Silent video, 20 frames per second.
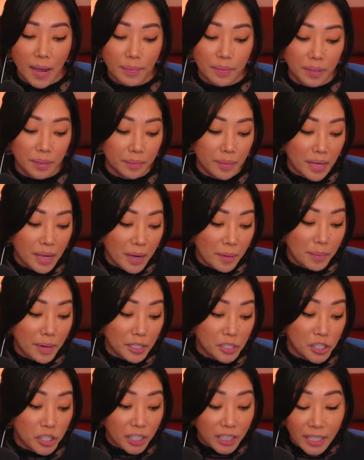him.
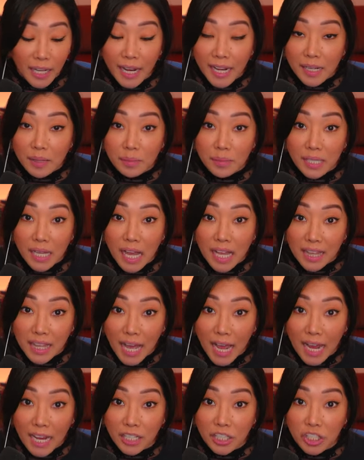But she claims
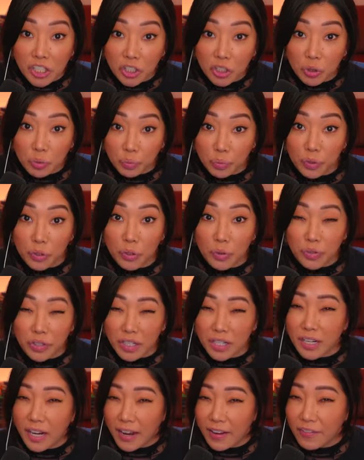that she threw the
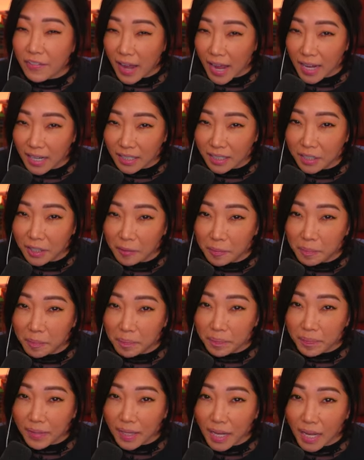knife at him
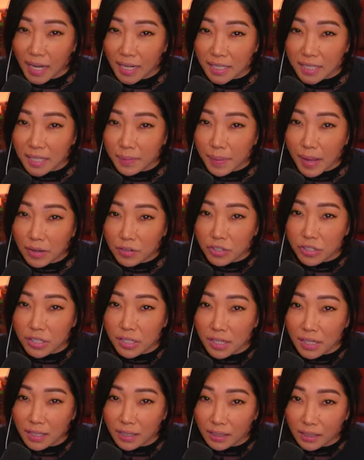and it somehow just
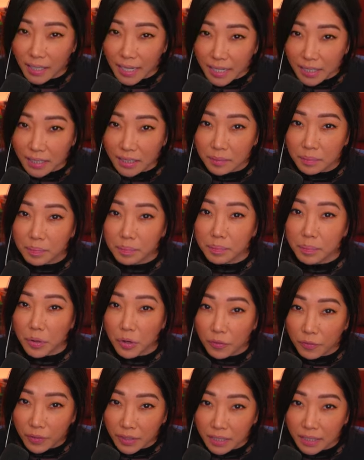landed
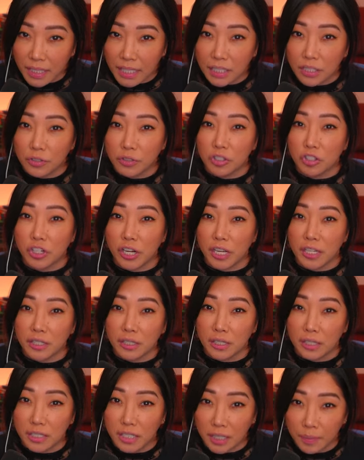perfectly into his
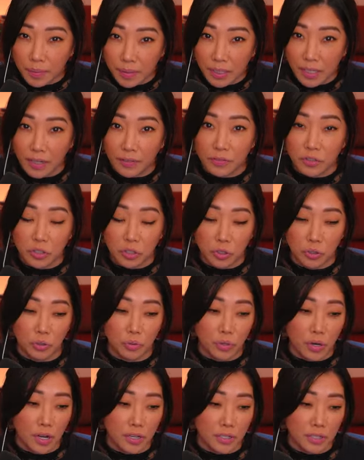chest, deep enough to
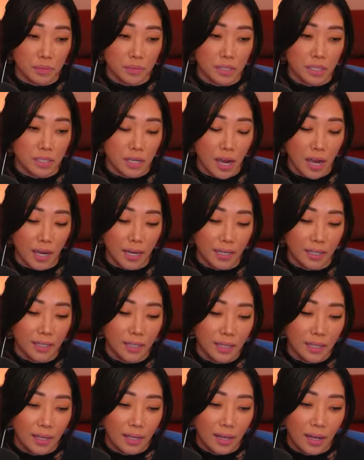cause him to die
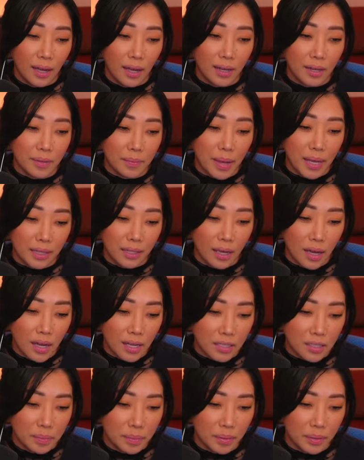um, at the
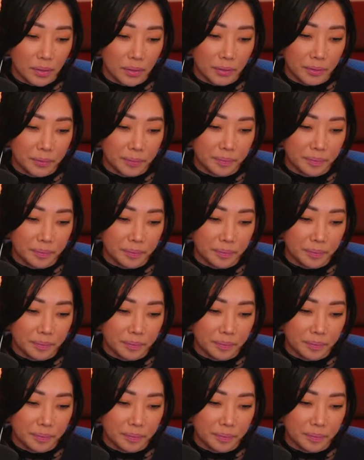hospital.